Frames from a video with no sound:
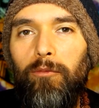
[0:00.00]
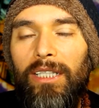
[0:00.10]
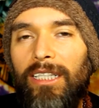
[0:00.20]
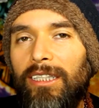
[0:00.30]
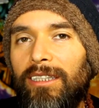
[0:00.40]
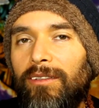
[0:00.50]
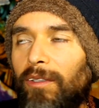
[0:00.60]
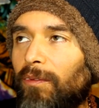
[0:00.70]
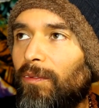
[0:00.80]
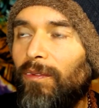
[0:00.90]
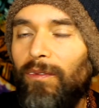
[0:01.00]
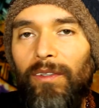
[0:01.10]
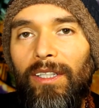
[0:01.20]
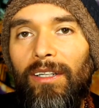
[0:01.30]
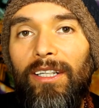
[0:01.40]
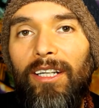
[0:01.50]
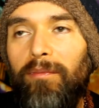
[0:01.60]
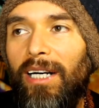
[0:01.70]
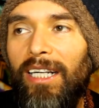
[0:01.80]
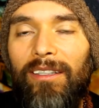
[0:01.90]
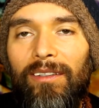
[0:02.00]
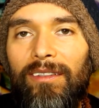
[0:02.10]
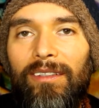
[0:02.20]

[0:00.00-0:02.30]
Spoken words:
Because when we are in our mind,